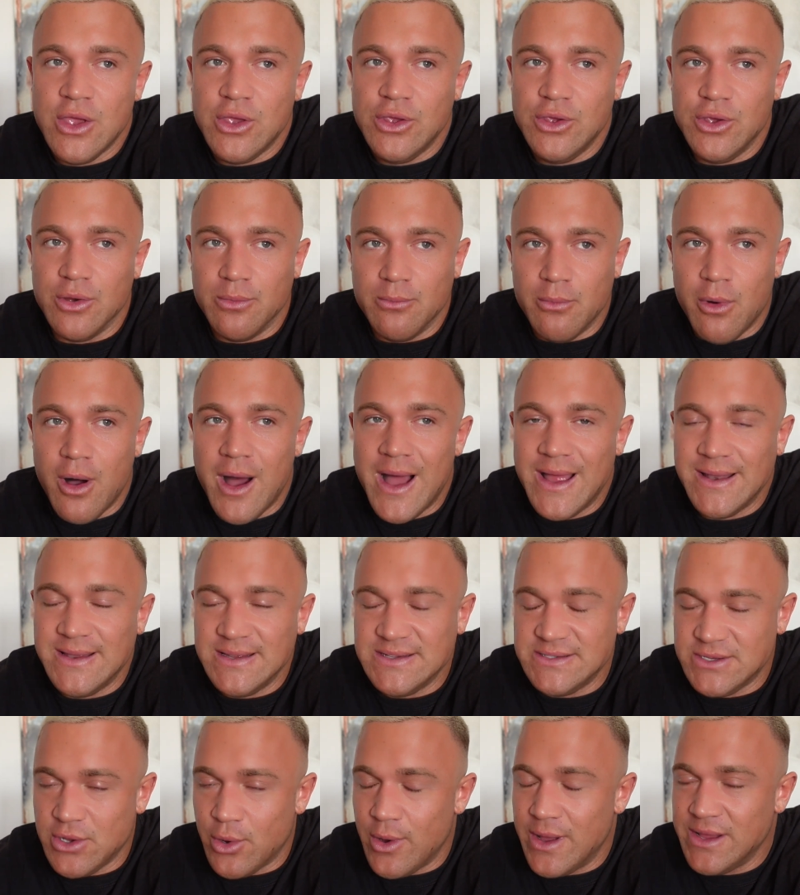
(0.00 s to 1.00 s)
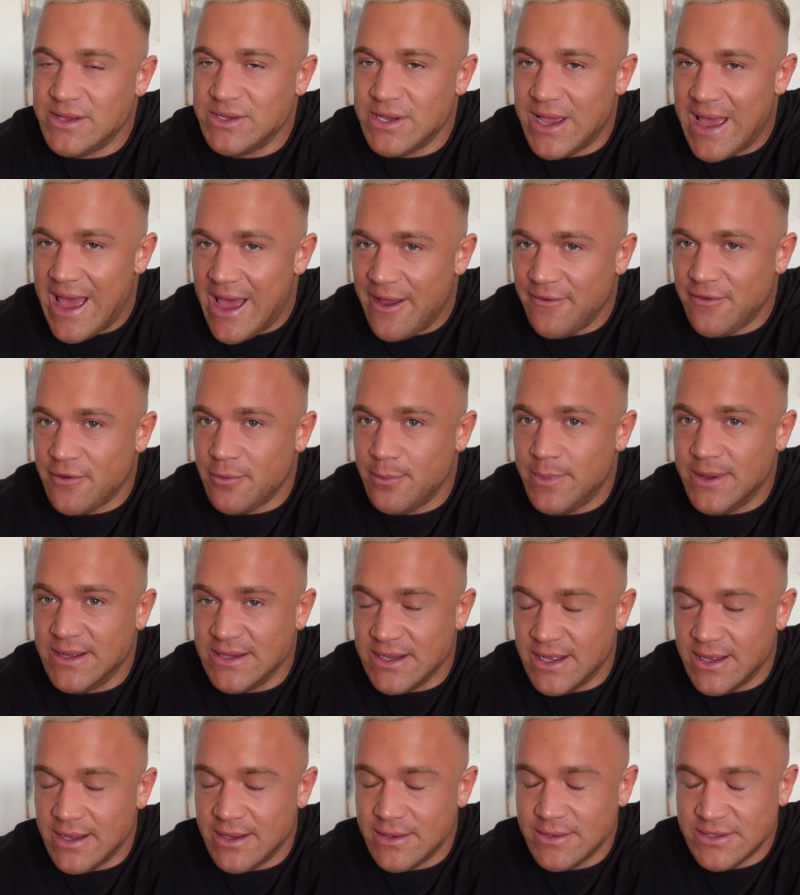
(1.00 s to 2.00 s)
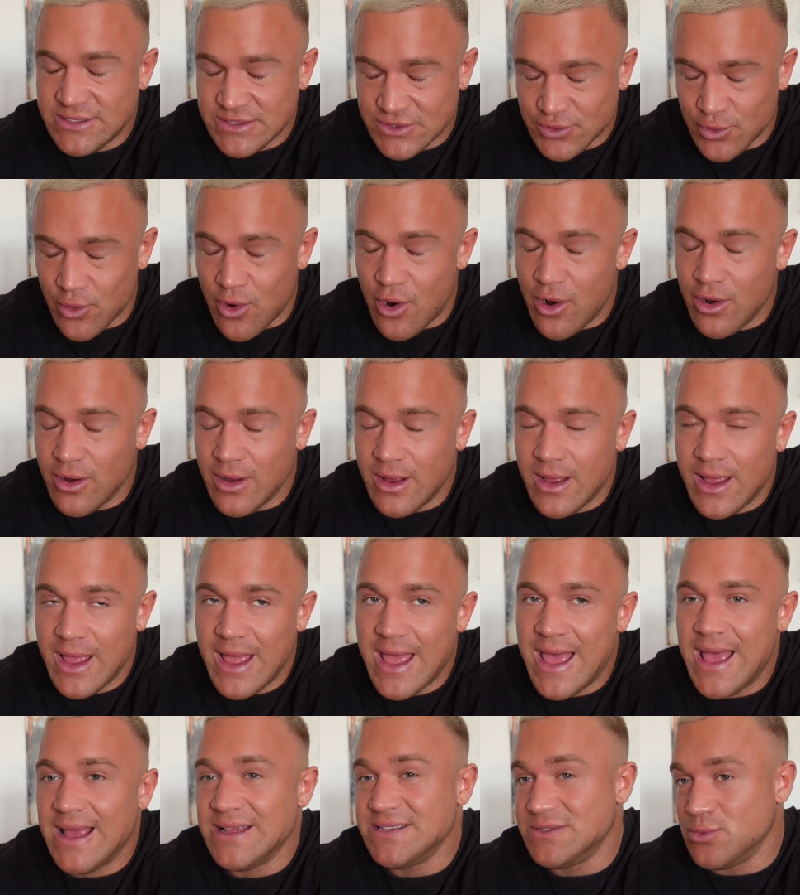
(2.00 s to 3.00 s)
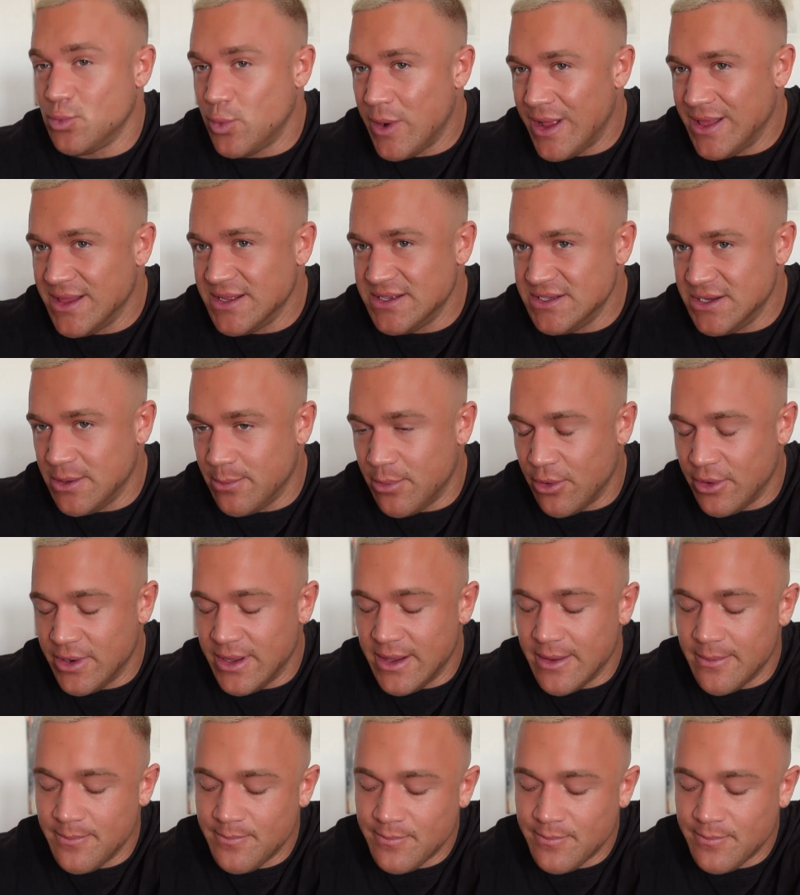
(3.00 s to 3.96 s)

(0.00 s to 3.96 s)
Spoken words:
your mind is going to have to be strong as well as your body.